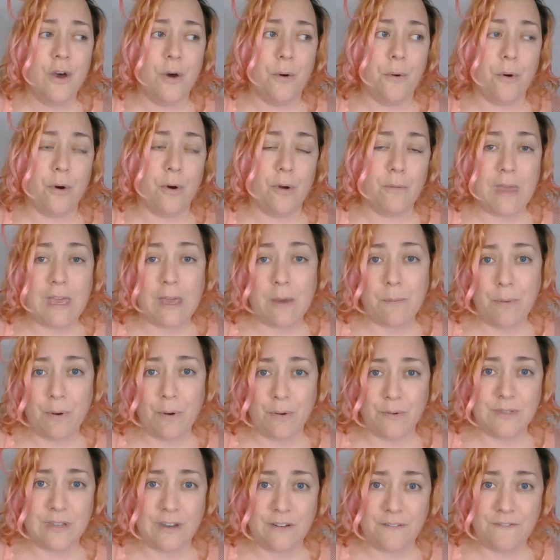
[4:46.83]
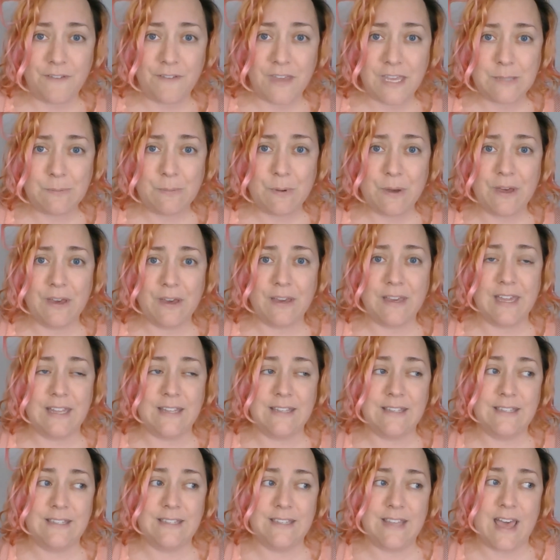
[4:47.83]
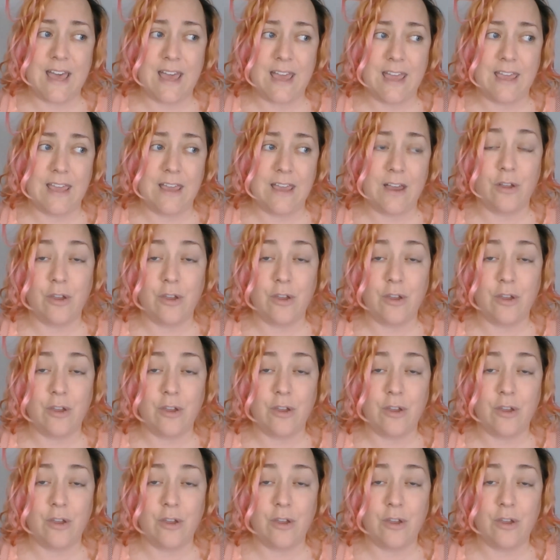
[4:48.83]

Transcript: or make a post on Facebook and say,